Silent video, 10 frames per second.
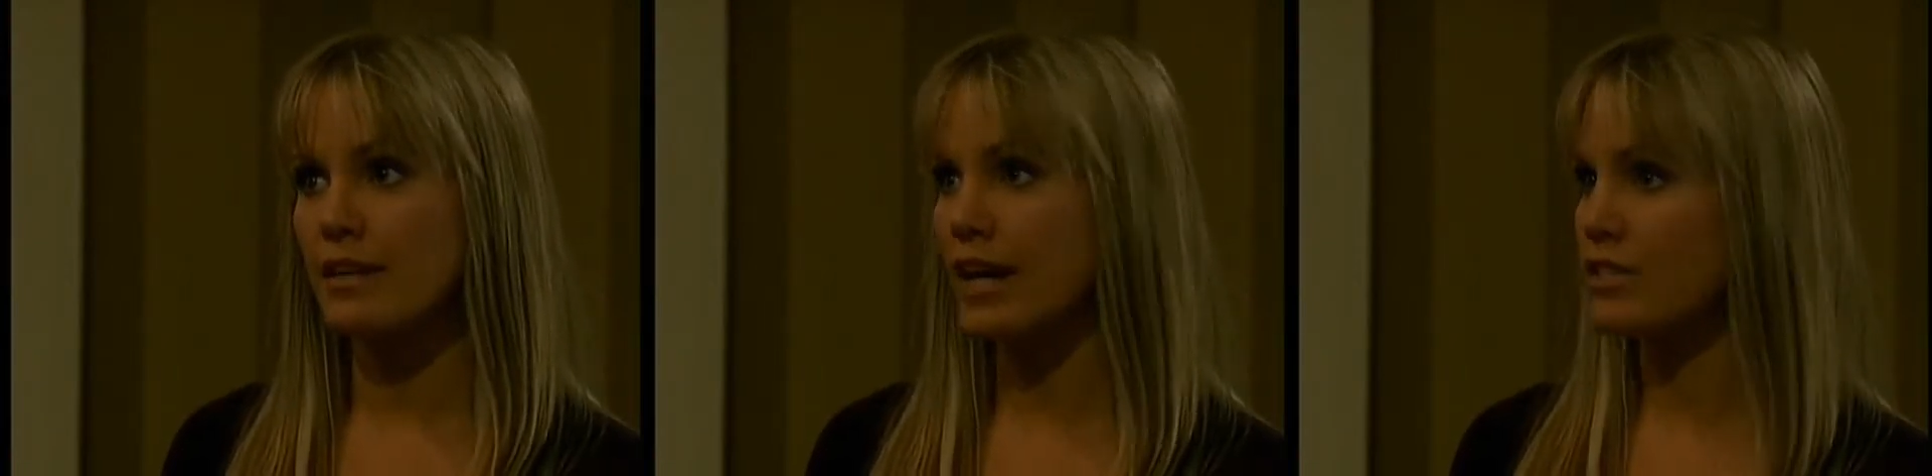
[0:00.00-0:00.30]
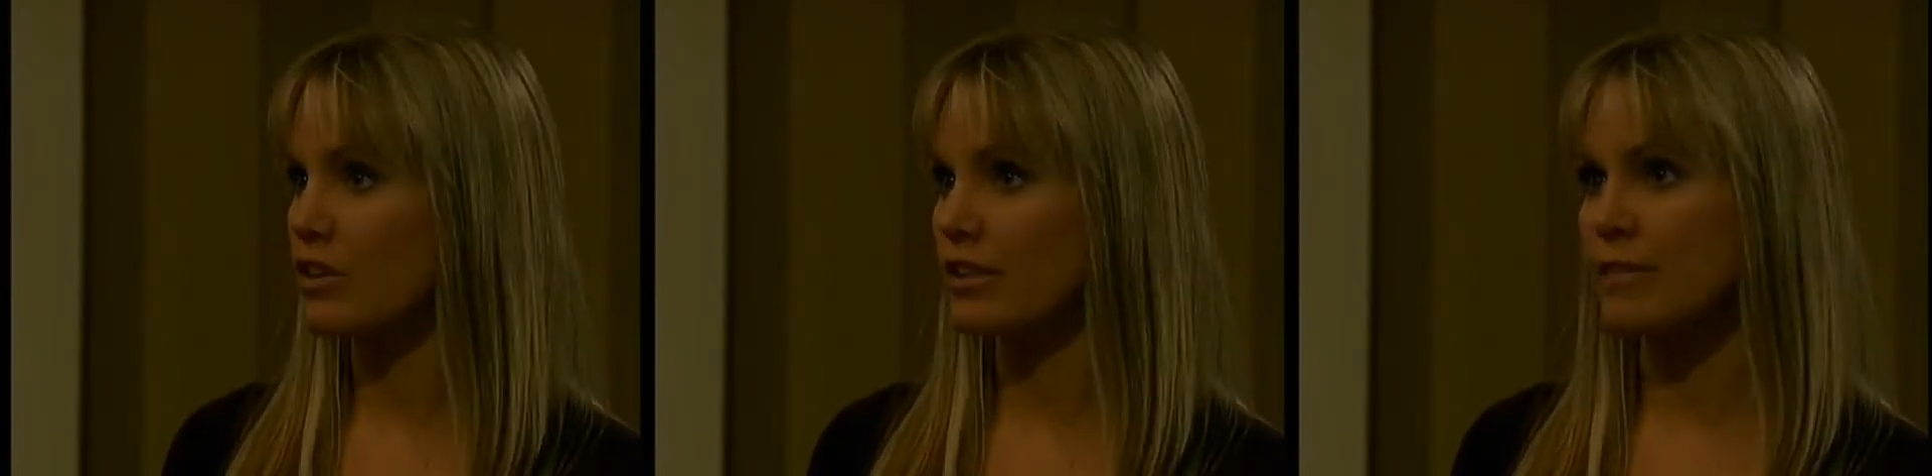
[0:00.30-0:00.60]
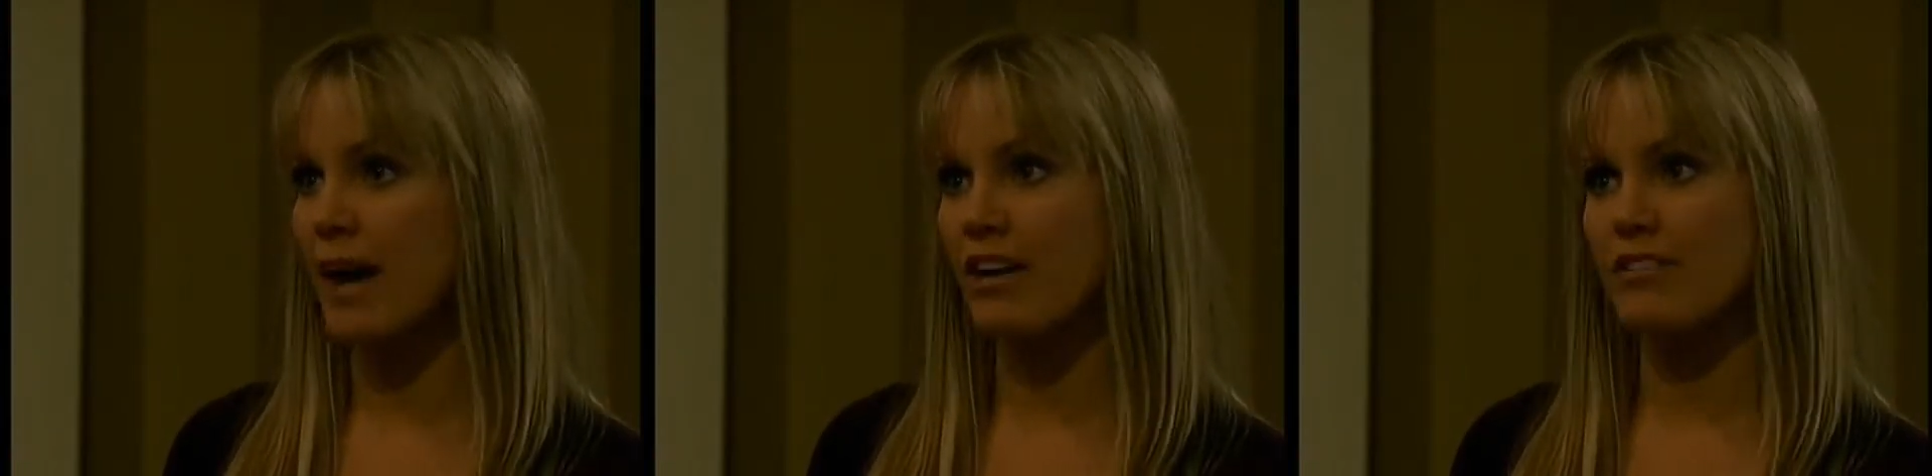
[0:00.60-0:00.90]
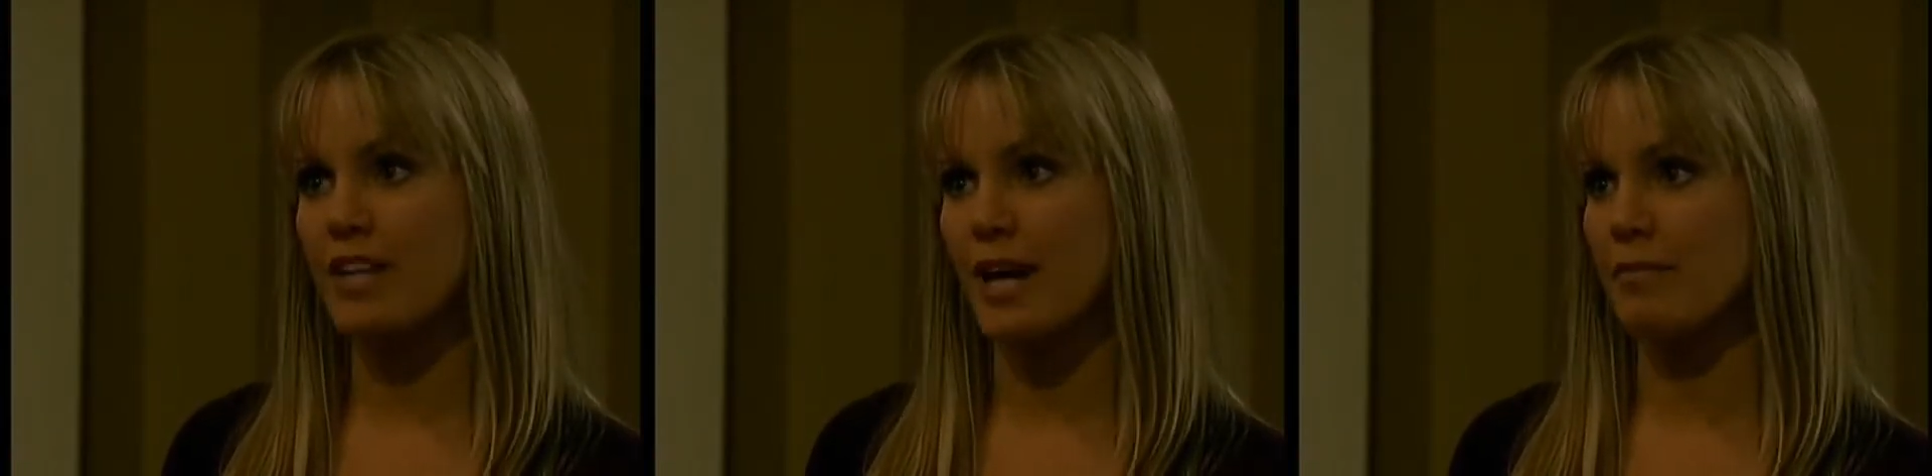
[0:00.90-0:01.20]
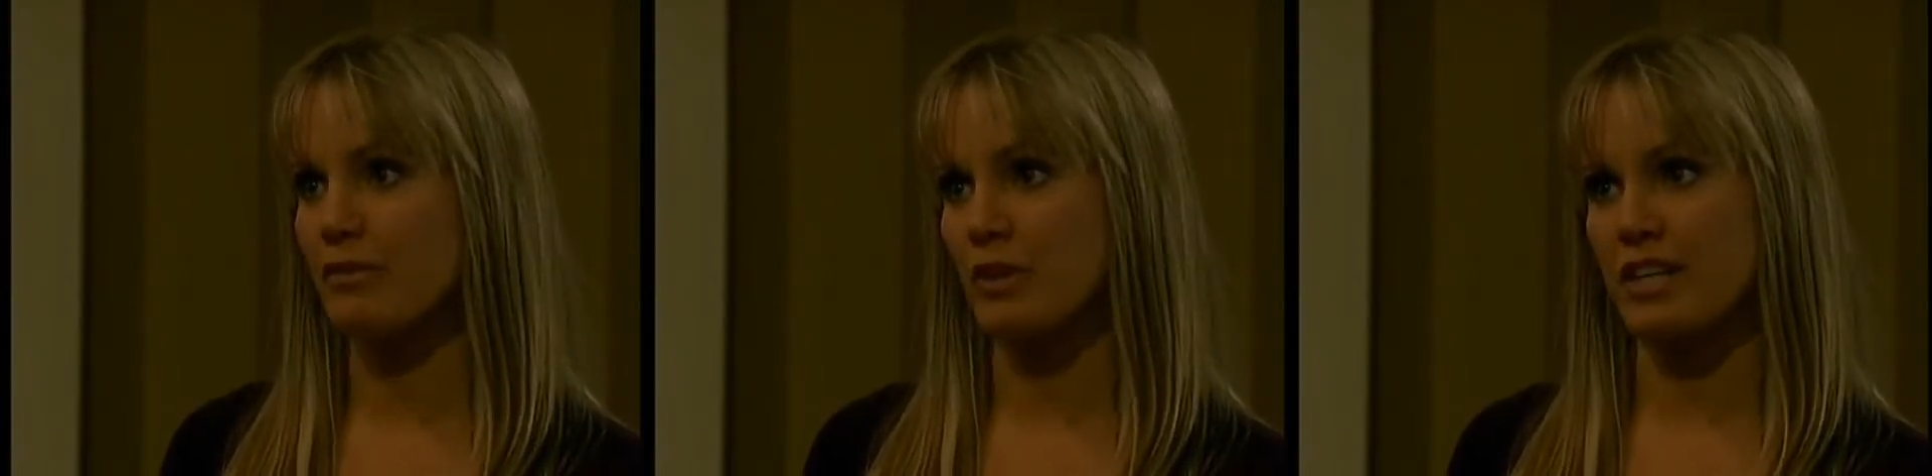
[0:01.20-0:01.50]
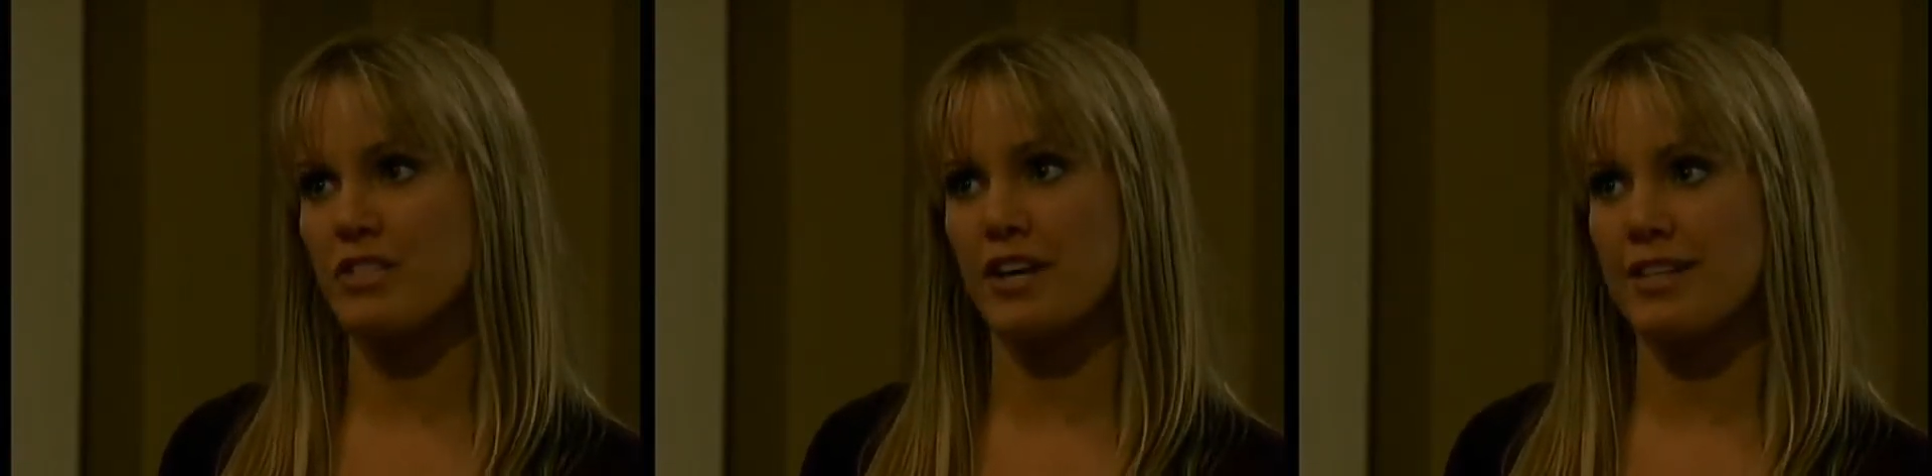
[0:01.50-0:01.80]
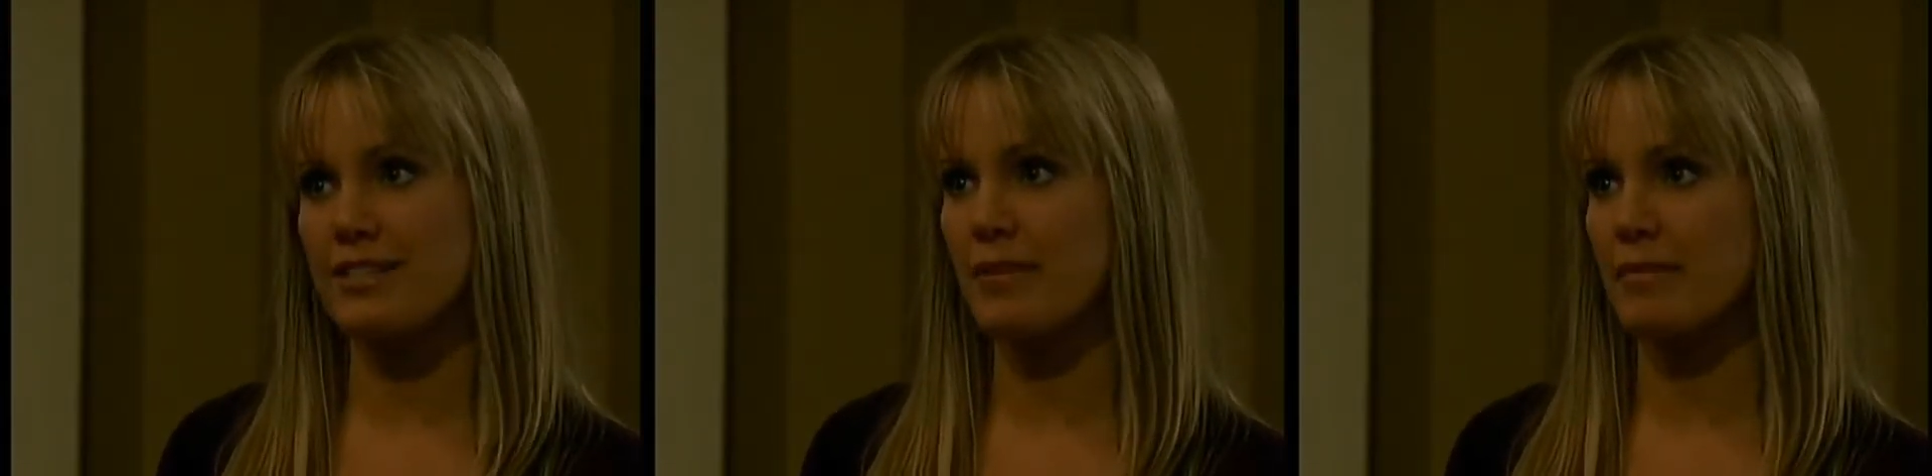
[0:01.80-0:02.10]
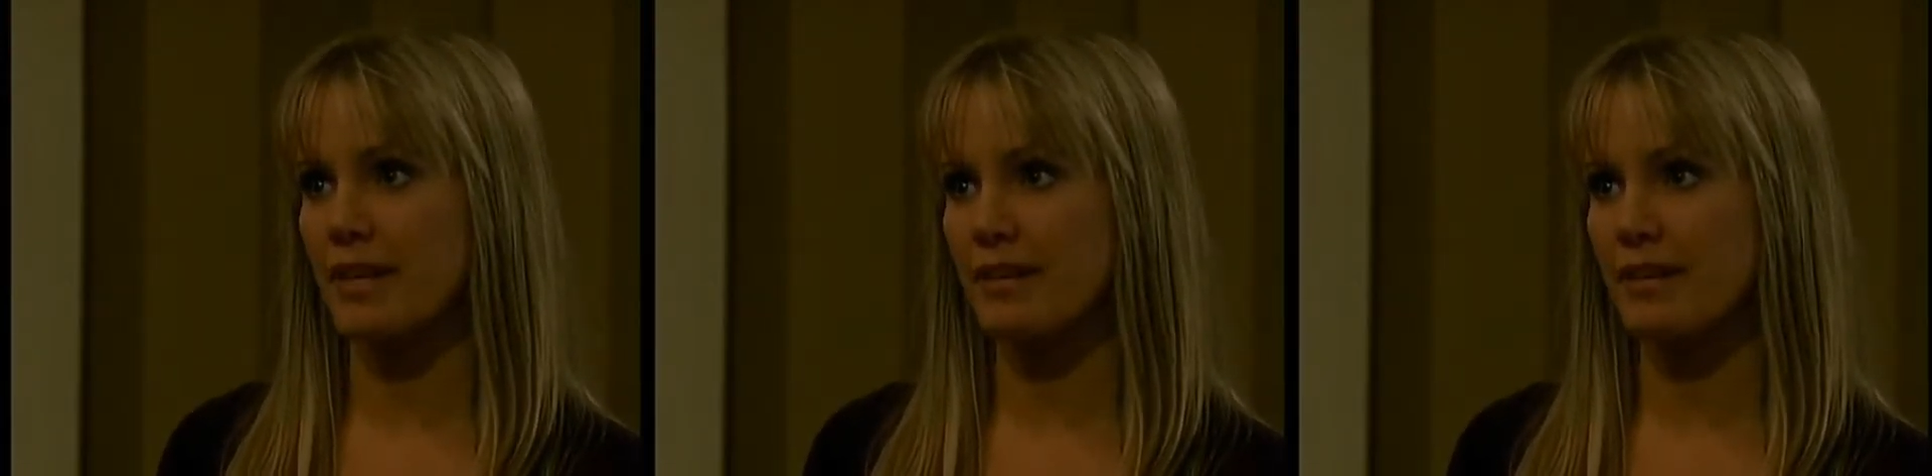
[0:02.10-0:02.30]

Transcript: It's only a matter of time before he tries something.